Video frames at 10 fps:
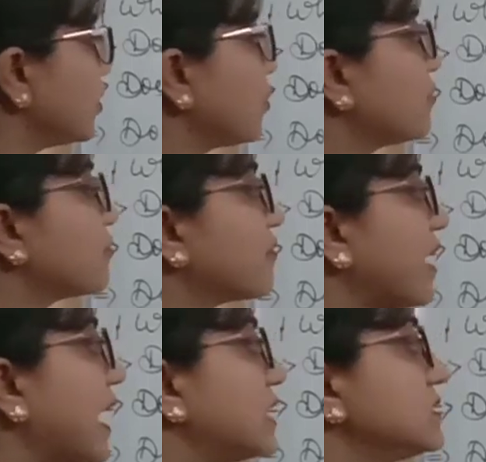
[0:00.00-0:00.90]
your
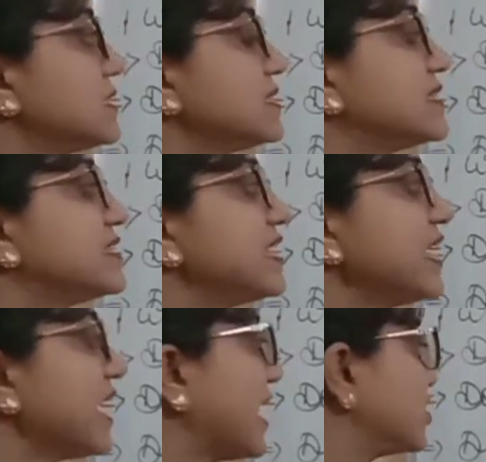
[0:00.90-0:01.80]
friends
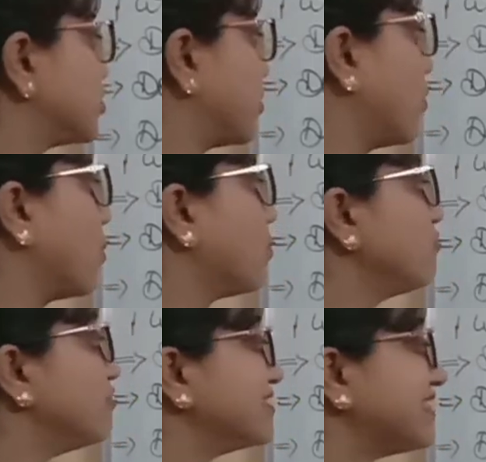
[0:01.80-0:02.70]
stay at
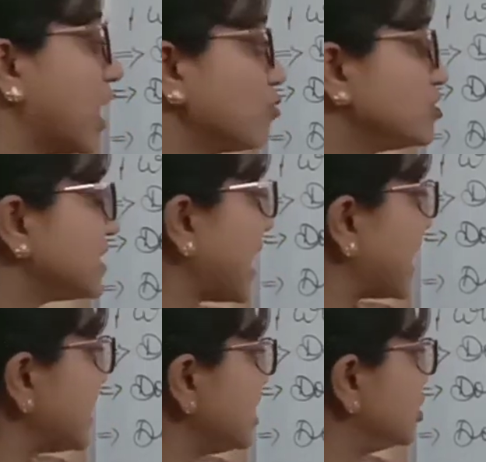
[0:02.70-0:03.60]
home without
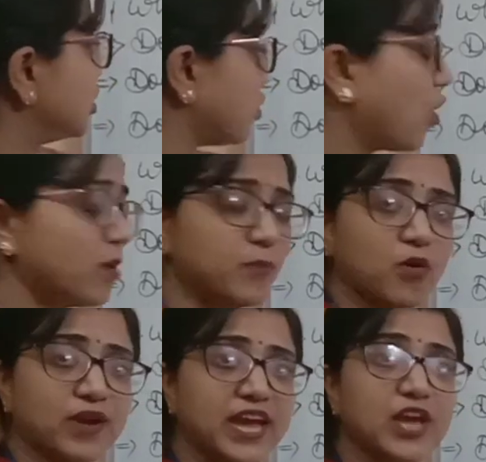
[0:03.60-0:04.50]
any job?
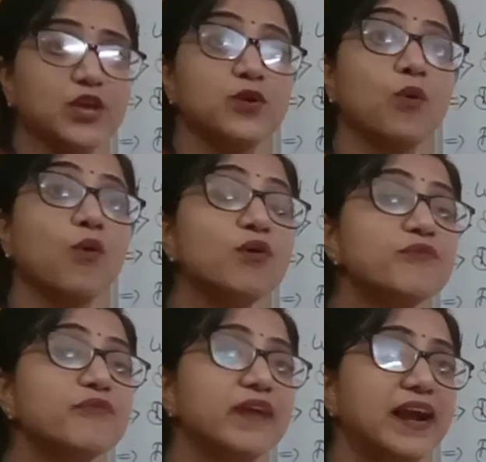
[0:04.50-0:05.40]
Okay, your
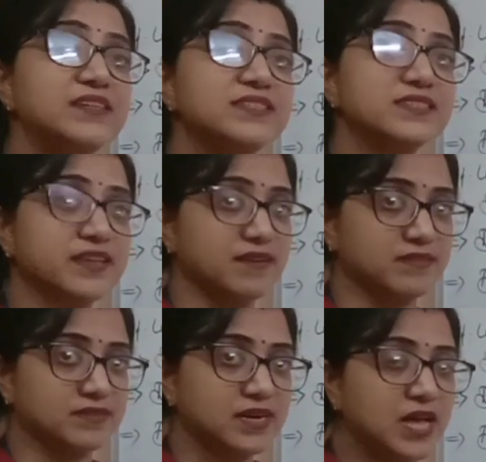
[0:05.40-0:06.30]
friends
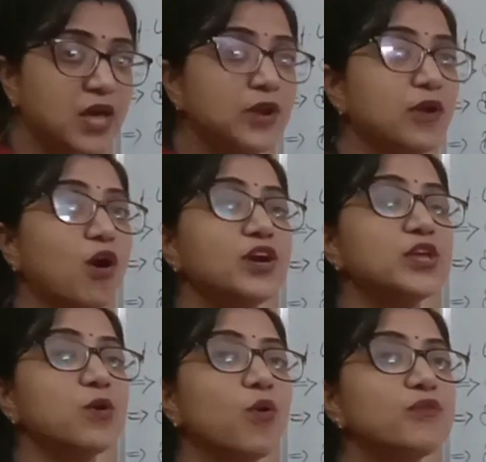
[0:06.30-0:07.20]
here,
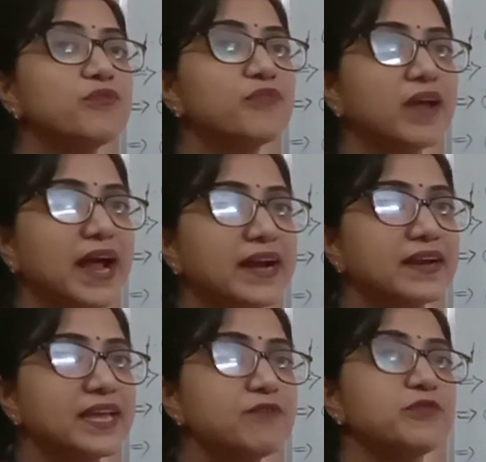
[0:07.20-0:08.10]
not your friend.
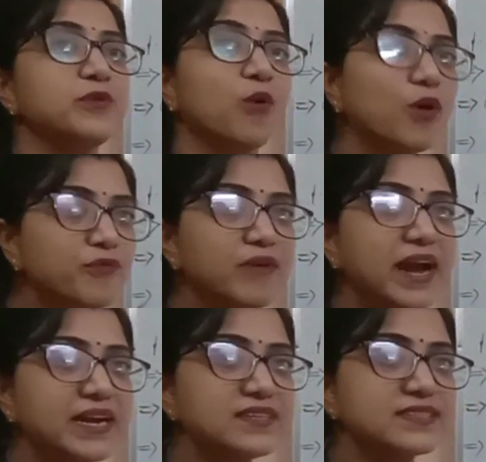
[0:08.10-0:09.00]
If your
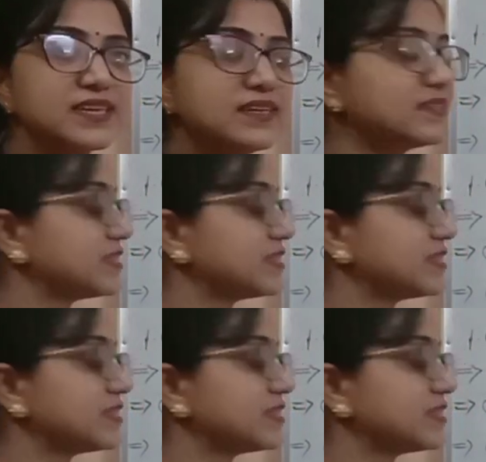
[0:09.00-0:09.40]
friend is there,